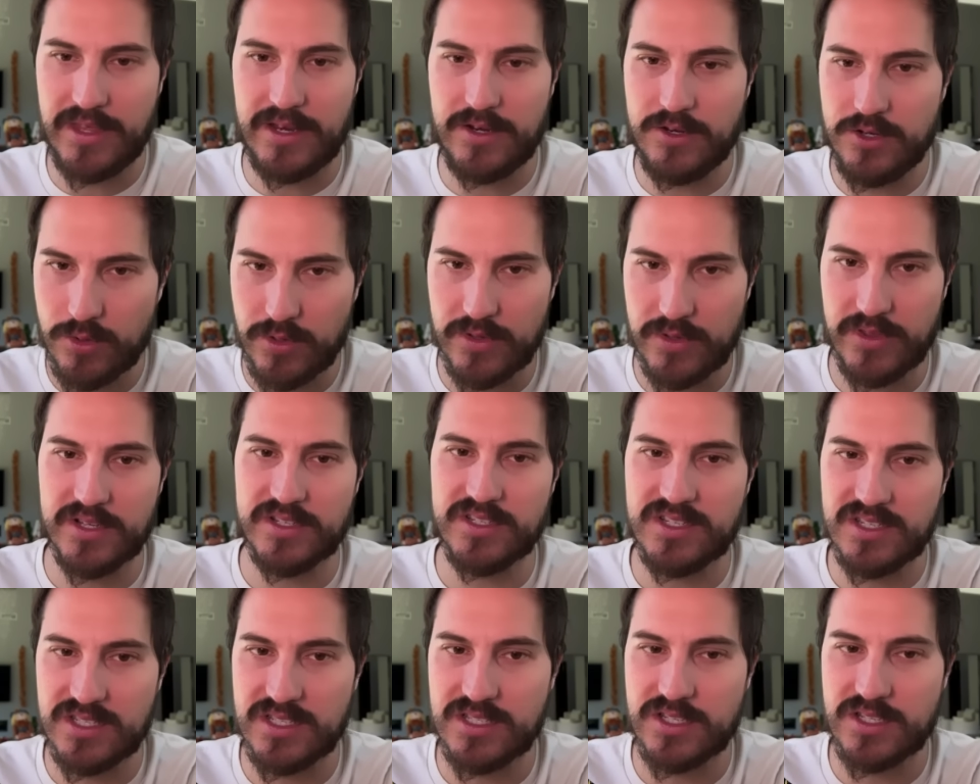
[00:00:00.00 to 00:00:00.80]
doing
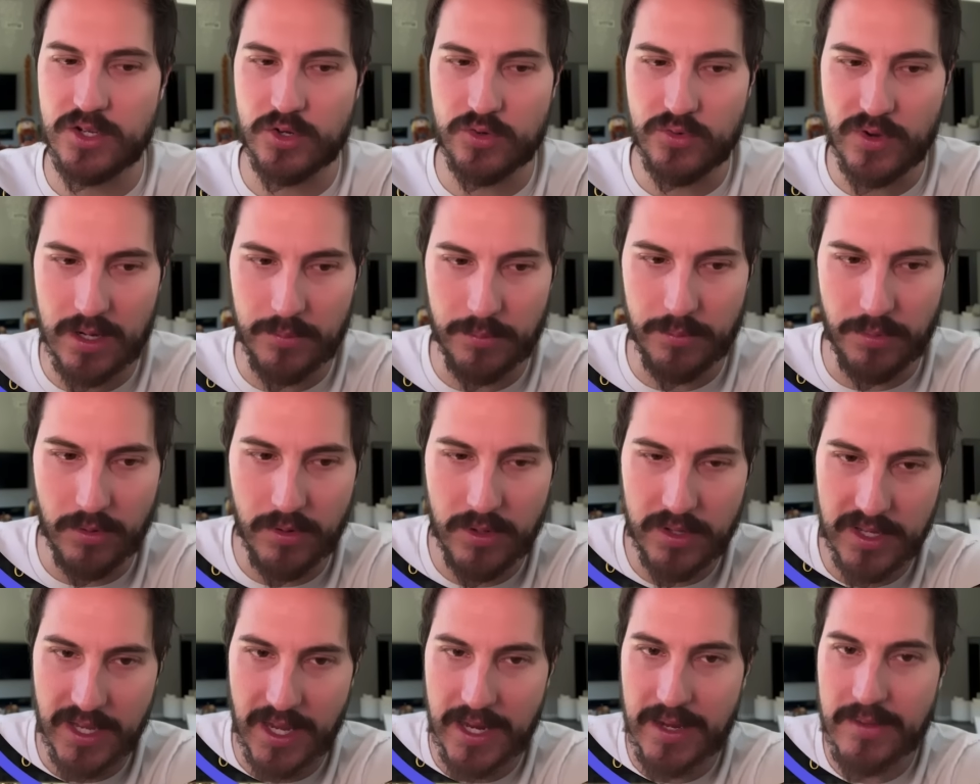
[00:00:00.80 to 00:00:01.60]
this? This is incredible,
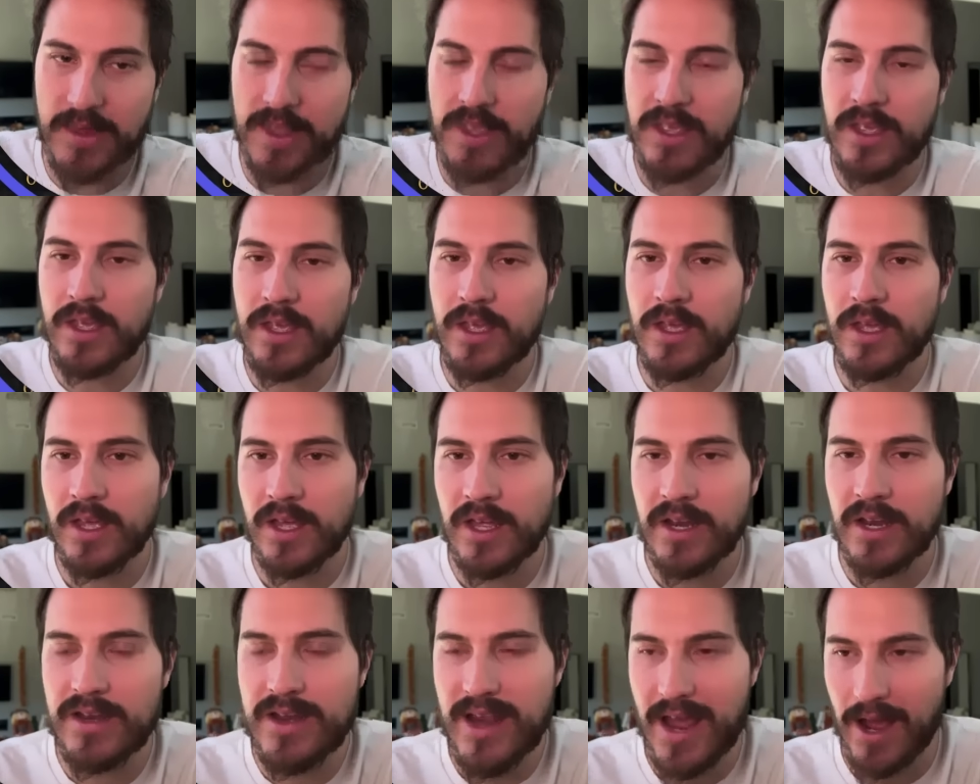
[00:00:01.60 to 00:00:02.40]
okay?
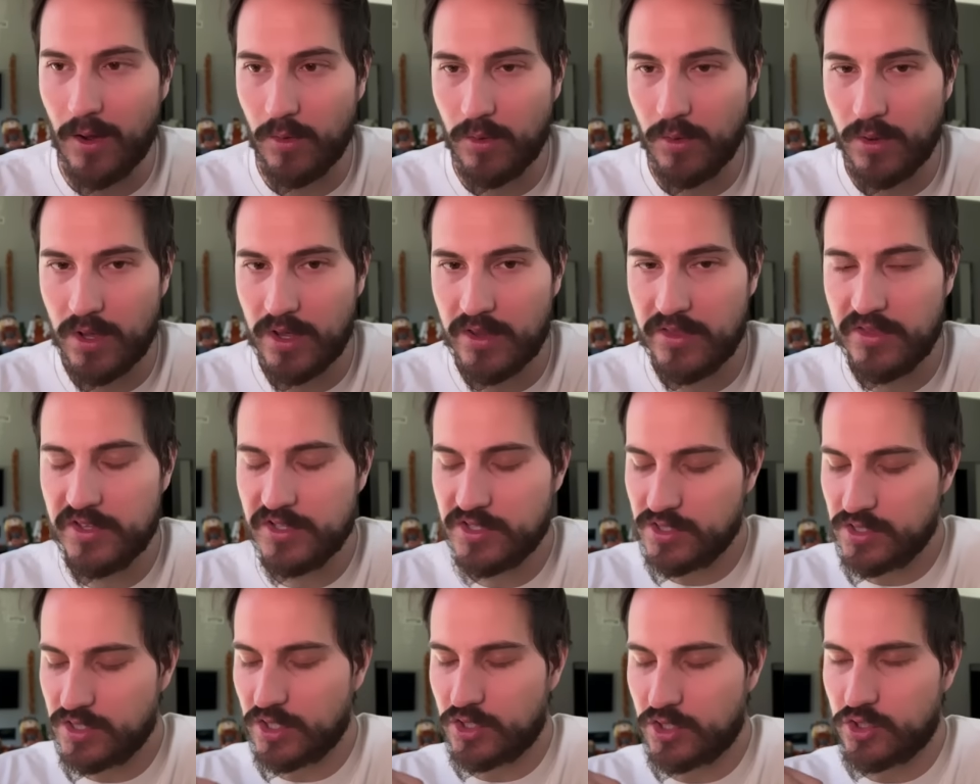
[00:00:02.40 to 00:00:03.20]
Now,
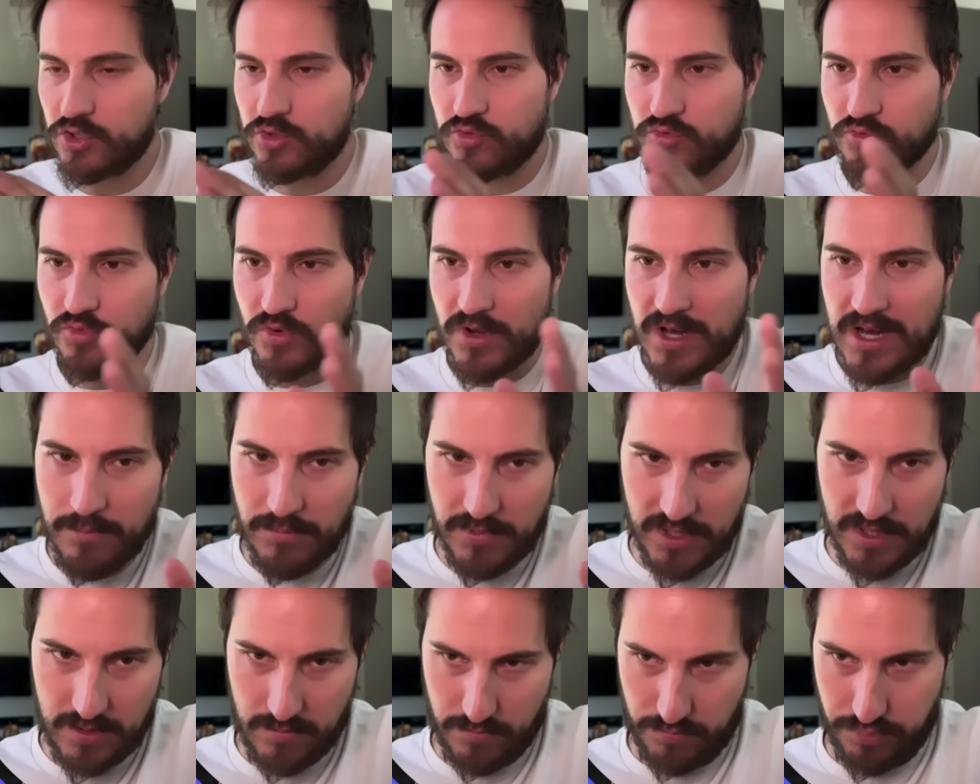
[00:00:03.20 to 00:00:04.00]
this is
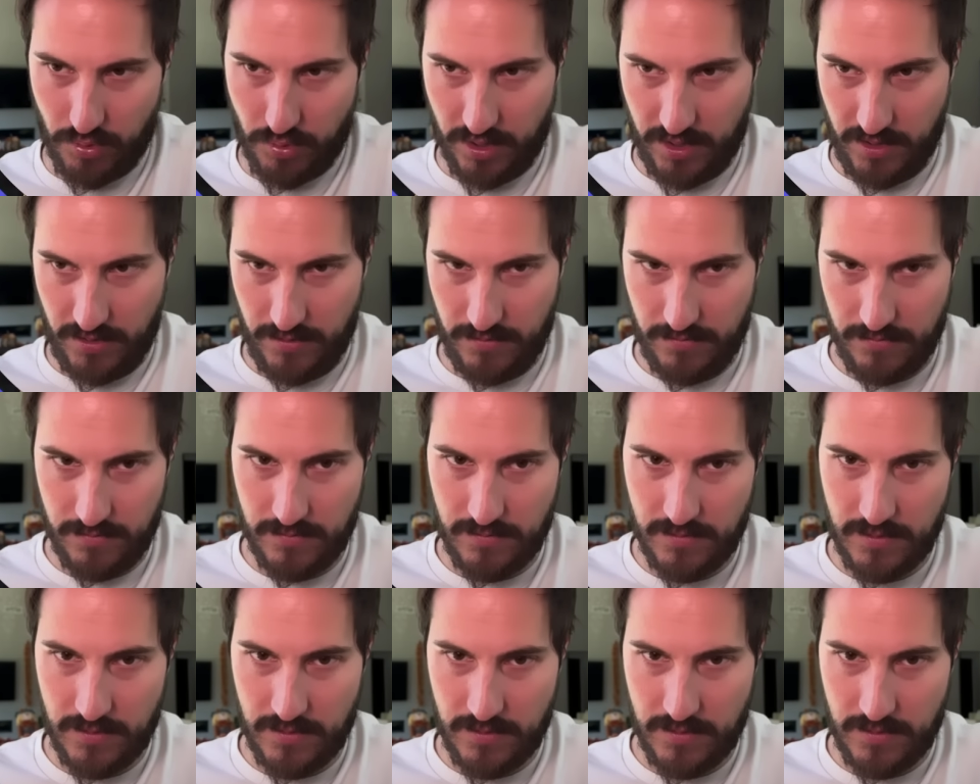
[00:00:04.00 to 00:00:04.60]
extremely important.